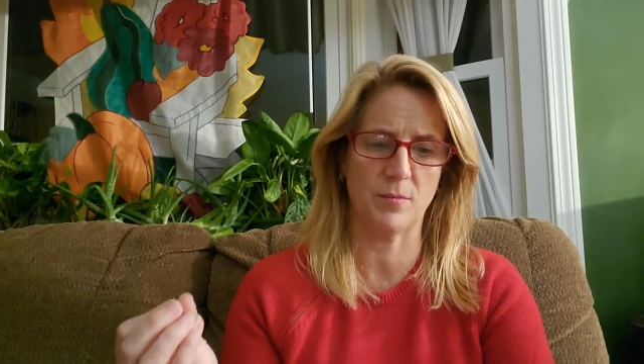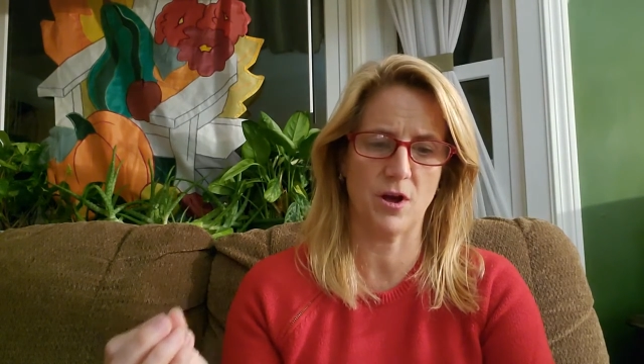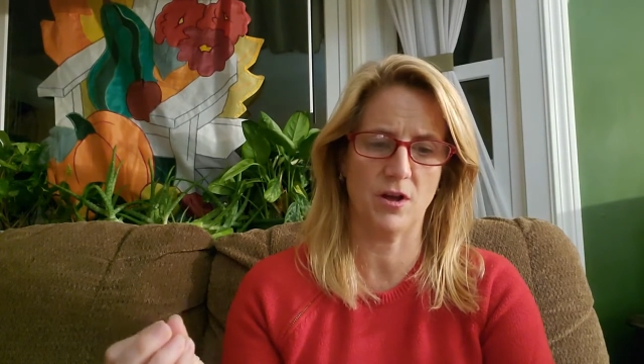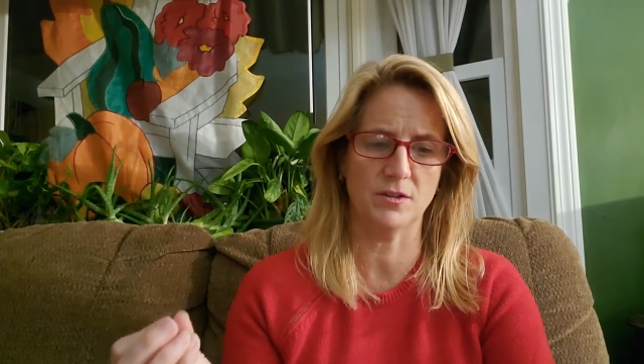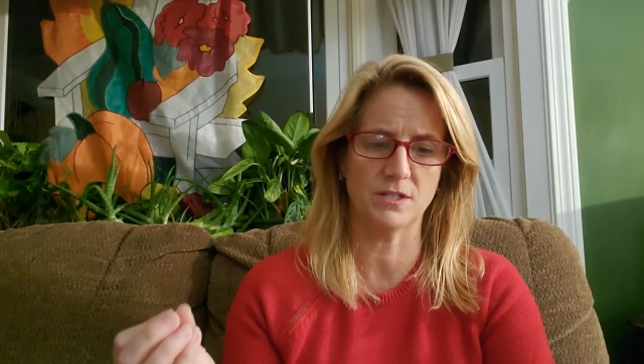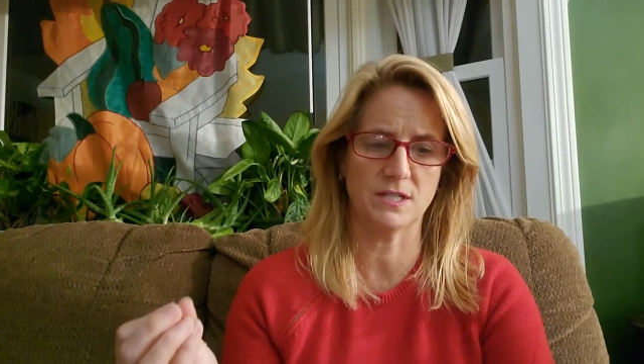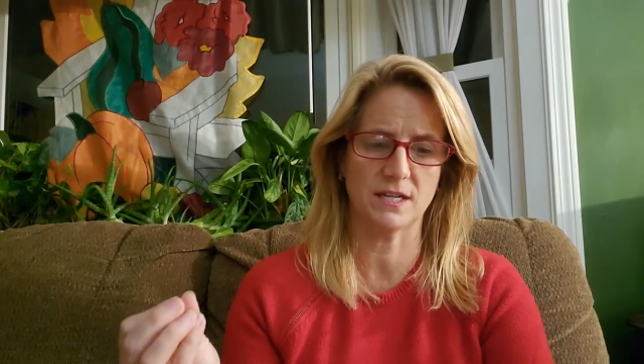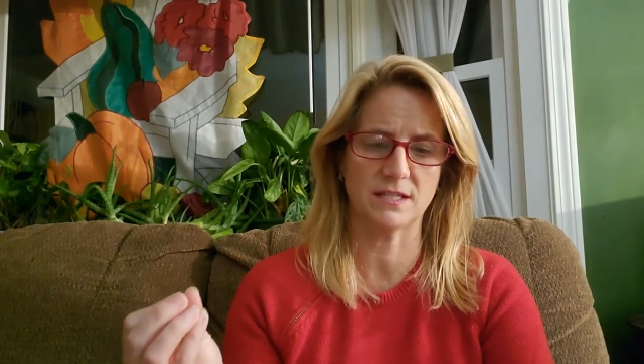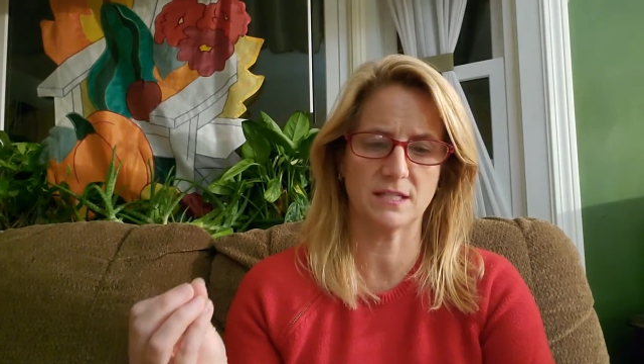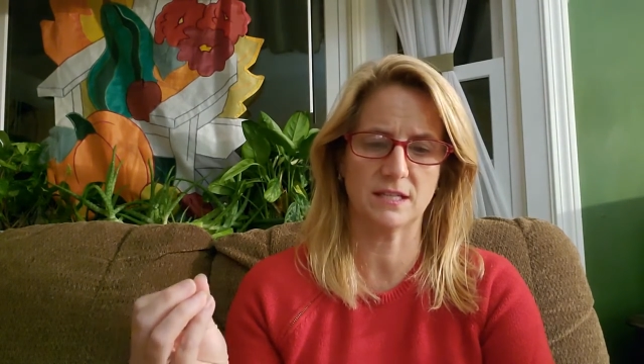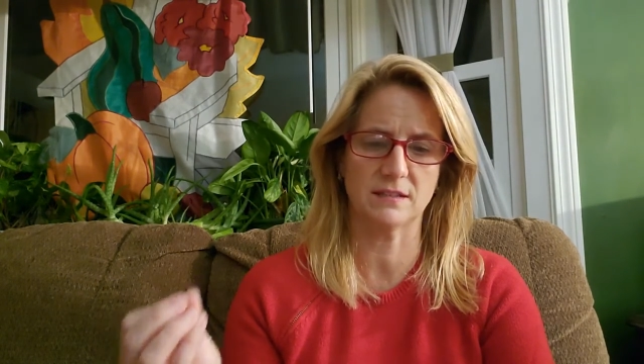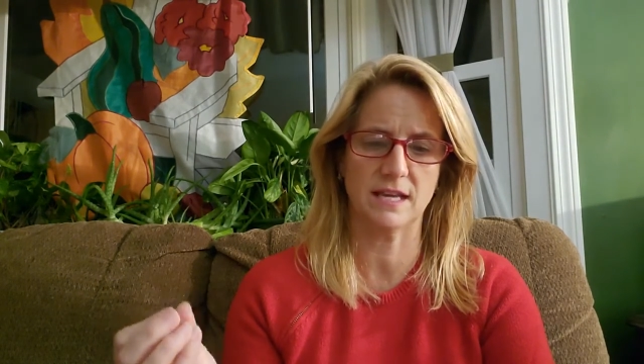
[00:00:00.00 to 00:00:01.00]

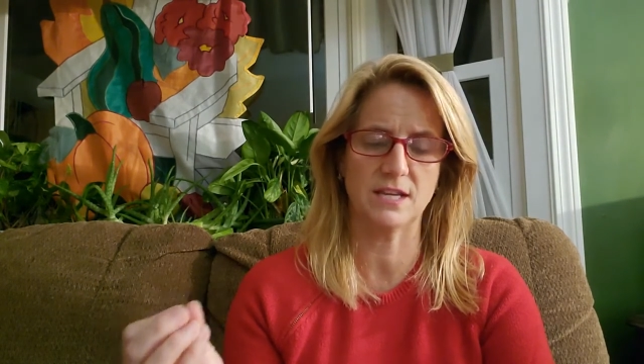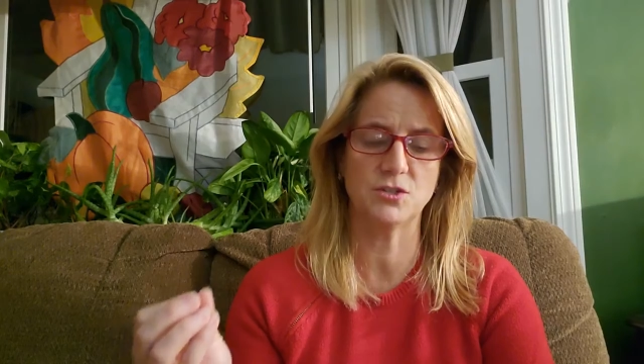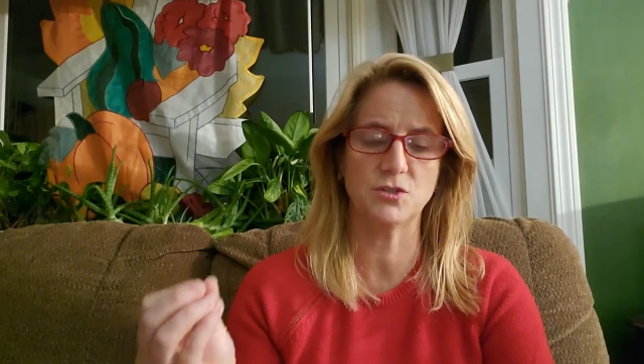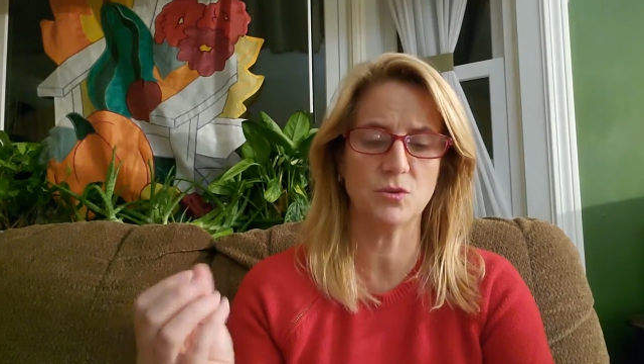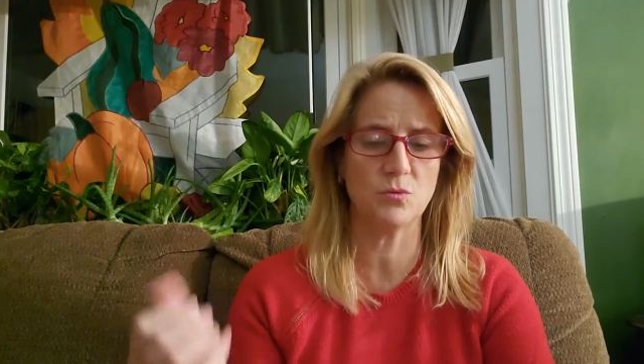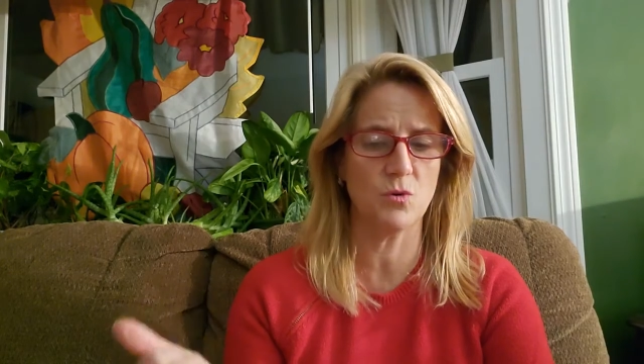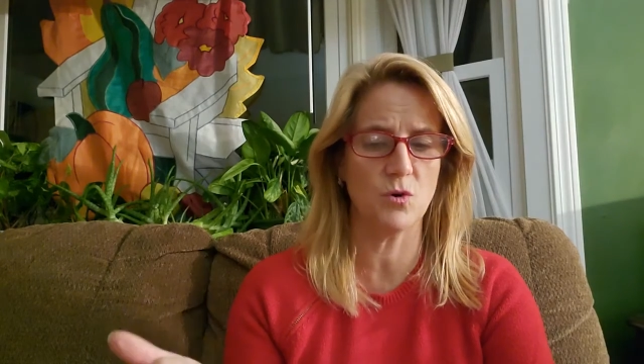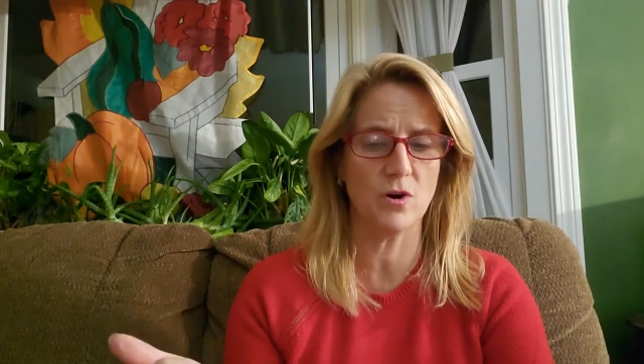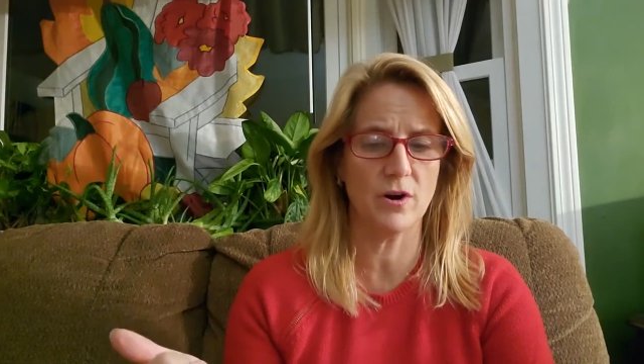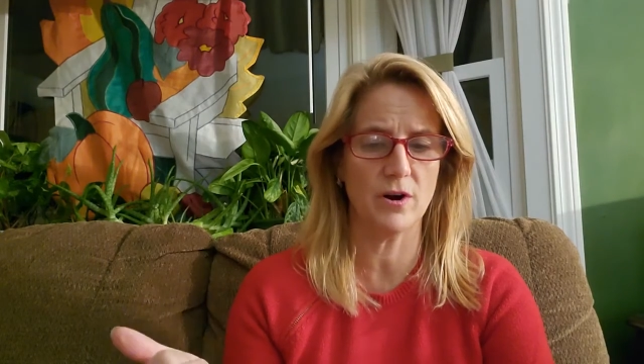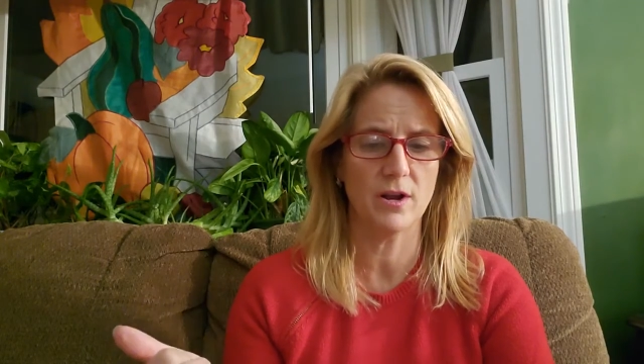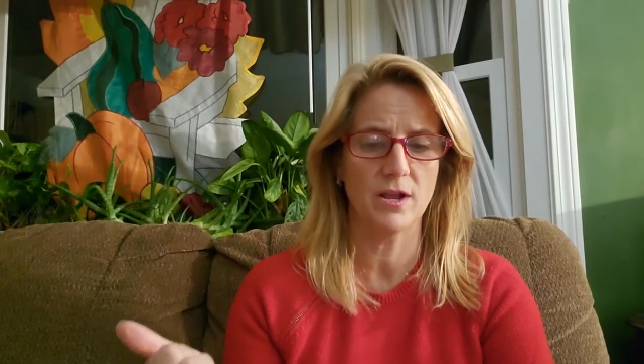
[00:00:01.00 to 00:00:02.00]
politics that led to the
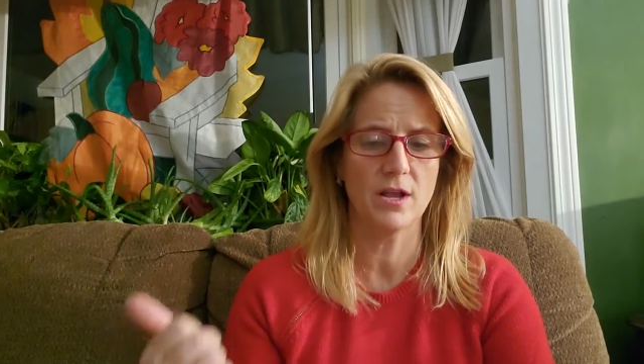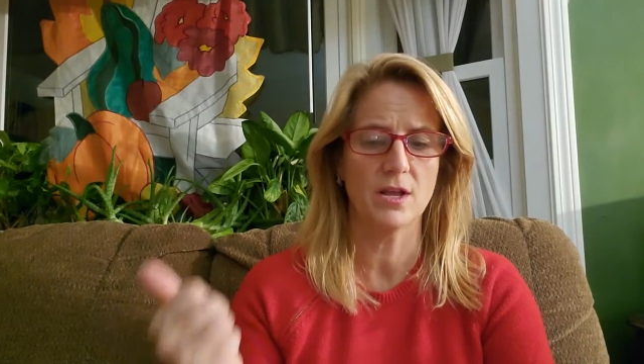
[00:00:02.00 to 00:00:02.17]
war,